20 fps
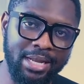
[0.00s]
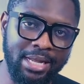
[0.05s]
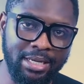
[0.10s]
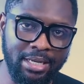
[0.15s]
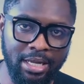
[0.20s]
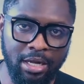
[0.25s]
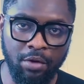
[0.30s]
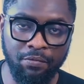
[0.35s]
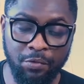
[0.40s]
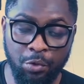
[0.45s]
And
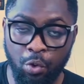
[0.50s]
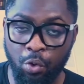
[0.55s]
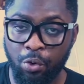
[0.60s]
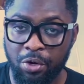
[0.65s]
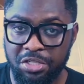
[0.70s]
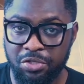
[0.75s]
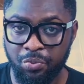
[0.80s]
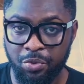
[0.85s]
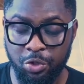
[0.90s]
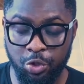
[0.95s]
of
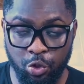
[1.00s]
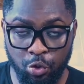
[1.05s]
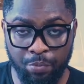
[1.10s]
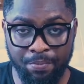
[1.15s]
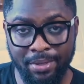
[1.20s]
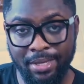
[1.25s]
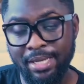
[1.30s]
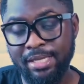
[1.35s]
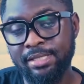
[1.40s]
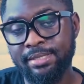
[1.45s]
course, when you
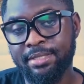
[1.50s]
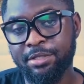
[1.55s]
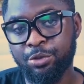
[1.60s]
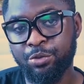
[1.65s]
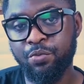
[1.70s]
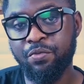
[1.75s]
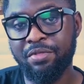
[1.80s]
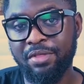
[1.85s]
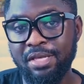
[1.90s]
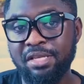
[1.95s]
begin to
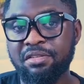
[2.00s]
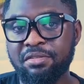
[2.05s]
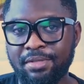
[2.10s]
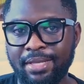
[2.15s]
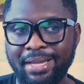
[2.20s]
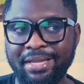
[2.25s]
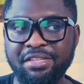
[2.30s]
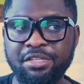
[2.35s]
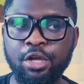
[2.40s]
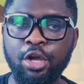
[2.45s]
do these
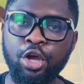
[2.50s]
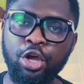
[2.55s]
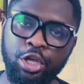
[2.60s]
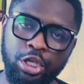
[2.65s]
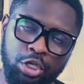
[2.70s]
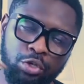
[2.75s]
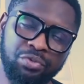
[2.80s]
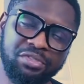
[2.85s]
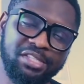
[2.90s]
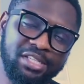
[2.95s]
things,
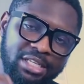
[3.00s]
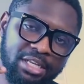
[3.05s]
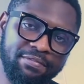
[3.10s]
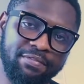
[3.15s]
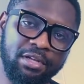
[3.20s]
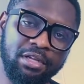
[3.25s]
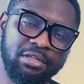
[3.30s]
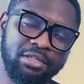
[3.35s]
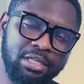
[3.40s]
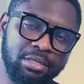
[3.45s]
you
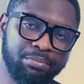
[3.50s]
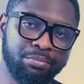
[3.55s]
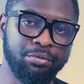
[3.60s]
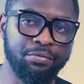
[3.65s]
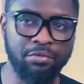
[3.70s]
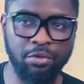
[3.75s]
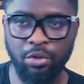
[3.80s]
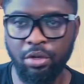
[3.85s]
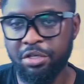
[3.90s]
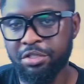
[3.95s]
significantly
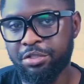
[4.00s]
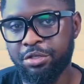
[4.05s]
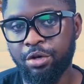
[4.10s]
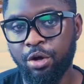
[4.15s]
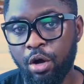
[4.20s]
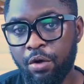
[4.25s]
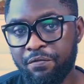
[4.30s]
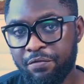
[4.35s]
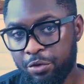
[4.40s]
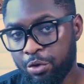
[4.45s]
improve the quality
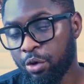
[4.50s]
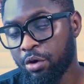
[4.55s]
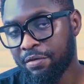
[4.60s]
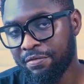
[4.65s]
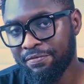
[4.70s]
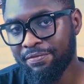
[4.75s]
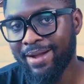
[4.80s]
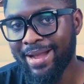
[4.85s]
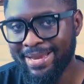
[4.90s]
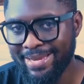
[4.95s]
of your
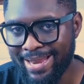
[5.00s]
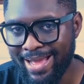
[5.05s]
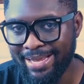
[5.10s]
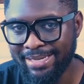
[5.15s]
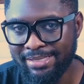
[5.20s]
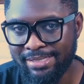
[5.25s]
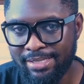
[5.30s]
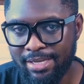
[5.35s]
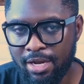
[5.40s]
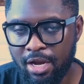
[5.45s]

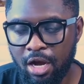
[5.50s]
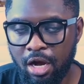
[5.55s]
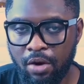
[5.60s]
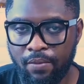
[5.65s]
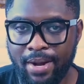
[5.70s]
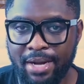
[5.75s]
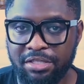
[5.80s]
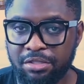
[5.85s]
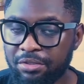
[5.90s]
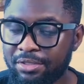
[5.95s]
finance,
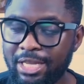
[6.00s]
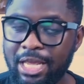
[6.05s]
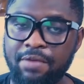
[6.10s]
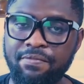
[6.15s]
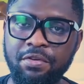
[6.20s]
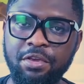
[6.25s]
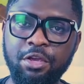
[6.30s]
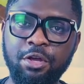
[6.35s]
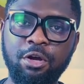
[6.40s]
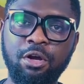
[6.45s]
right? So
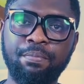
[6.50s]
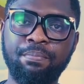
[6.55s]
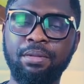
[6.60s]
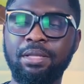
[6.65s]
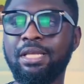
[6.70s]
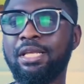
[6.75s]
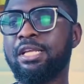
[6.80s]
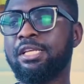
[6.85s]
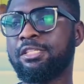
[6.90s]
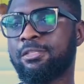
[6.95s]
Dave here,
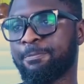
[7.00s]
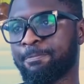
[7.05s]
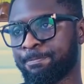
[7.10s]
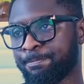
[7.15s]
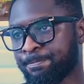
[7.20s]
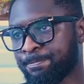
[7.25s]
please.